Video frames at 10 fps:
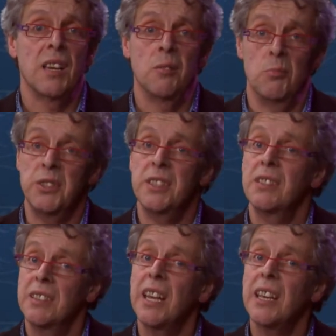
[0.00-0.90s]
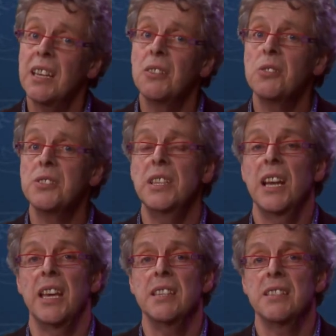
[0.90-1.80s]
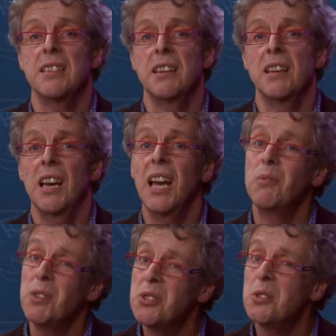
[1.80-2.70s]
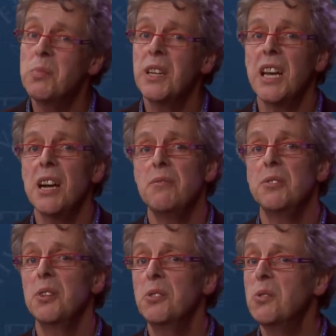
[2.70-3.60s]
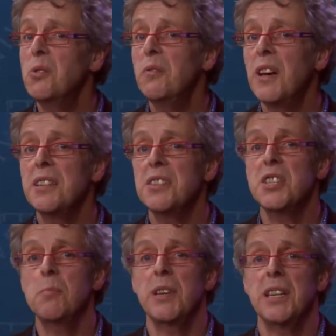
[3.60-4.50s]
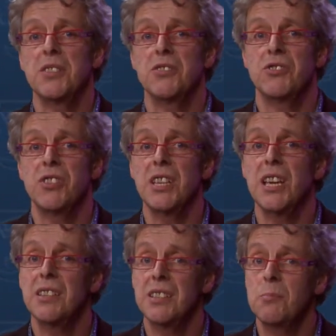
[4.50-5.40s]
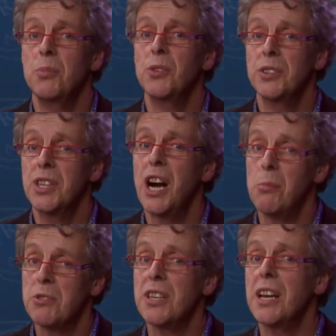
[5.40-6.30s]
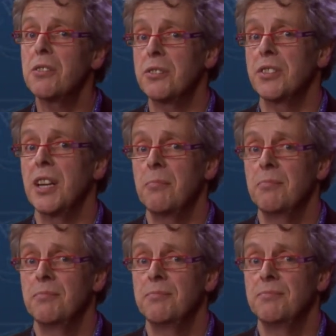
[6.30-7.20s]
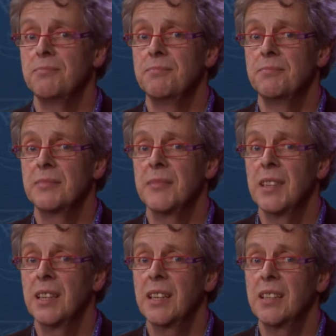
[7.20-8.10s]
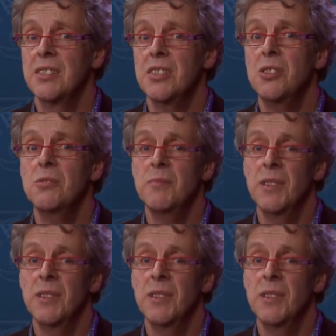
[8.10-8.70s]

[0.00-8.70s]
but they can cause delays, and we should be careful not to offend the shipping industry and important harbours like Rotterdam. So,